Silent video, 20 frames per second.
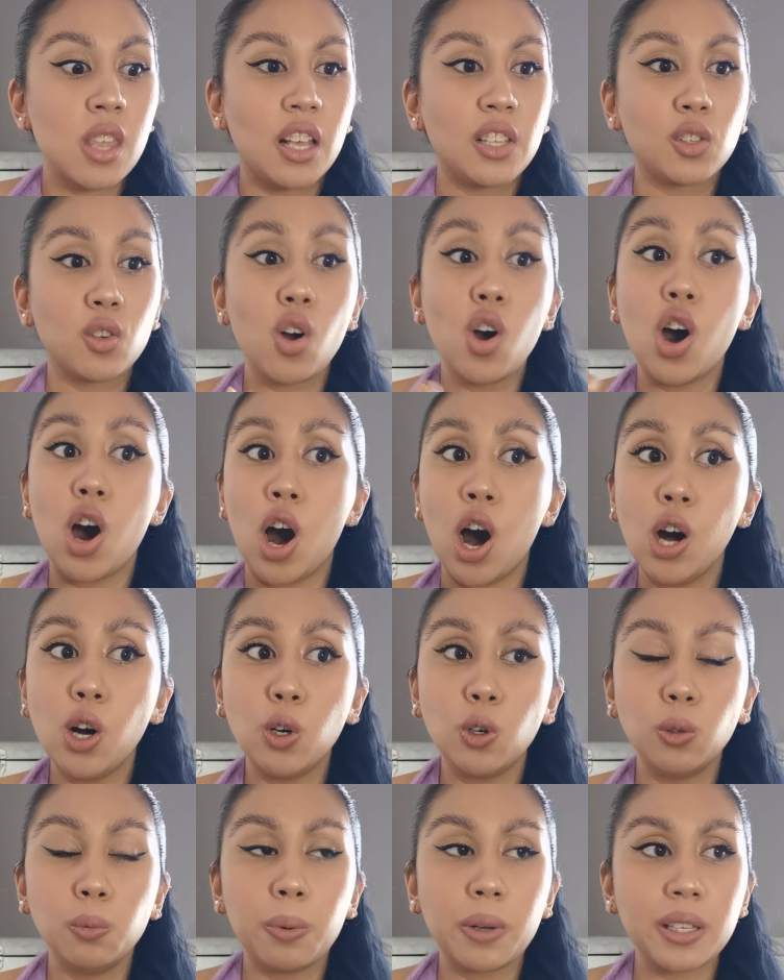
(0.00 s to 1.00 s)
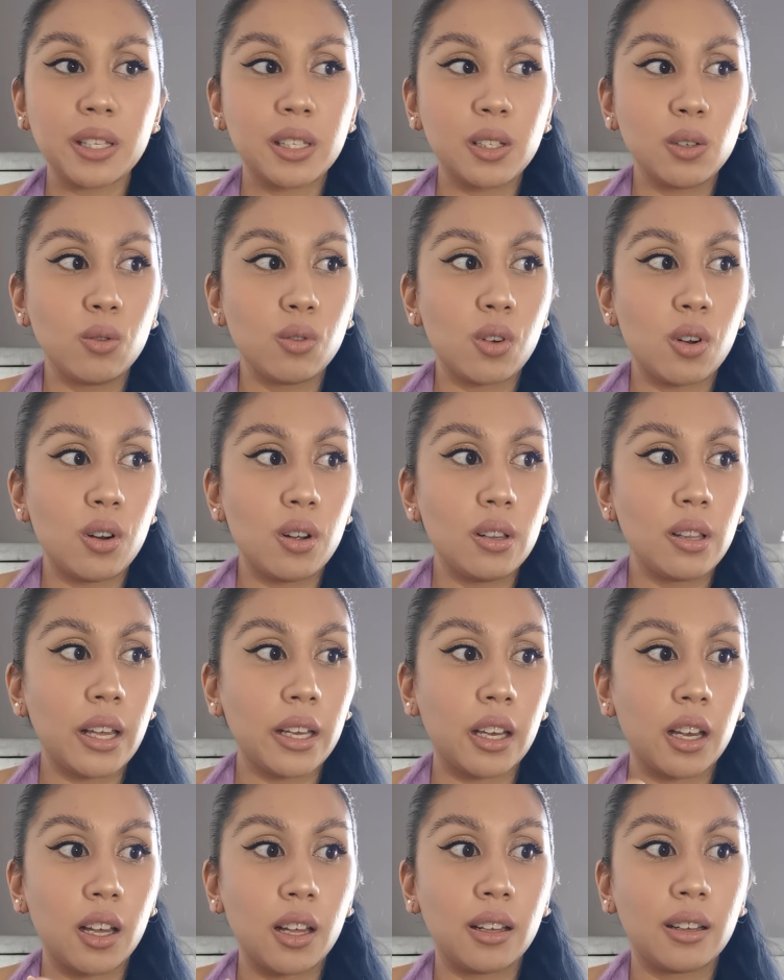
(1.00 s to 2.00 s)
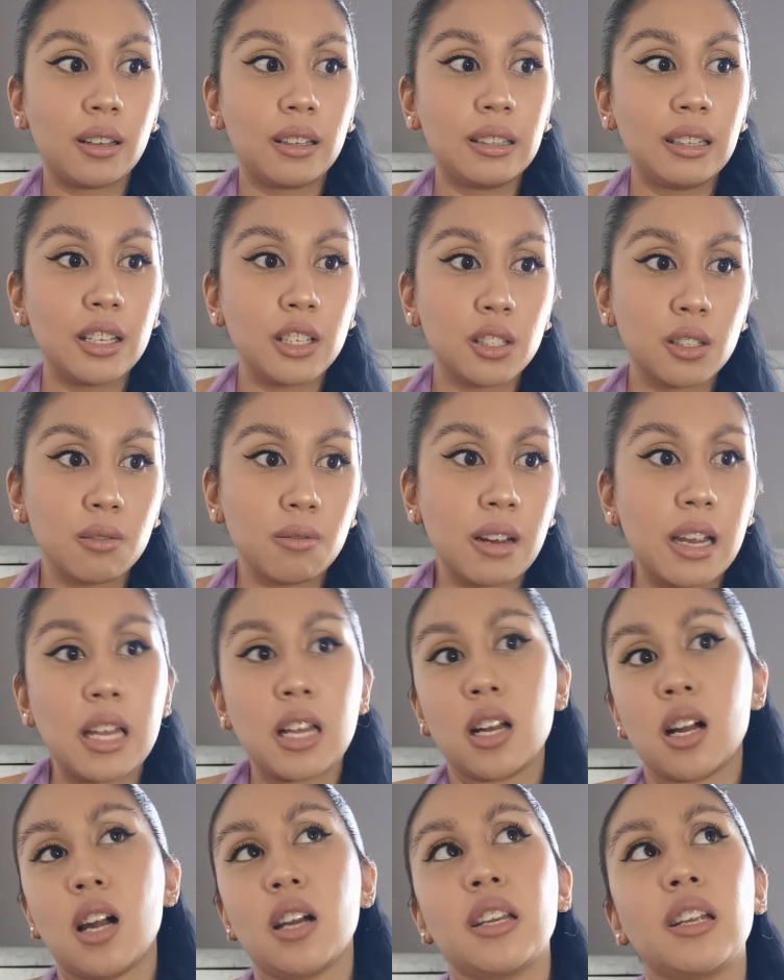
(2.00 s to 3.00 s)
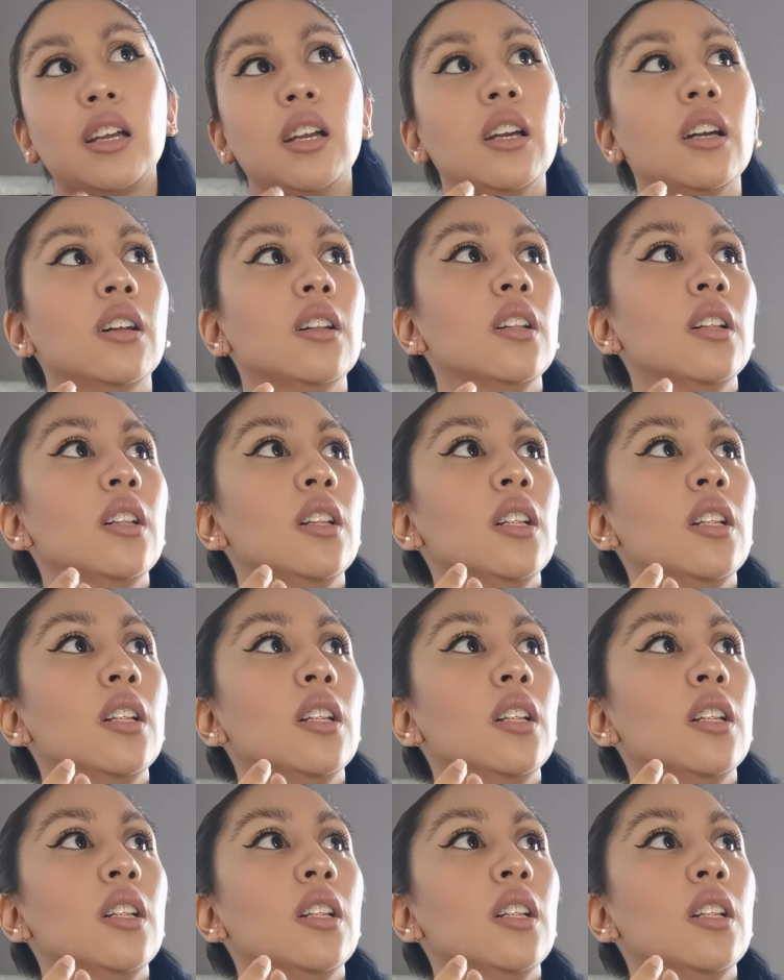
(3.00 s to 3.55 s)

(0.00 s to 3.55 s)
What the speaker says: it's got a hole, but it's still got like a glycerin kind of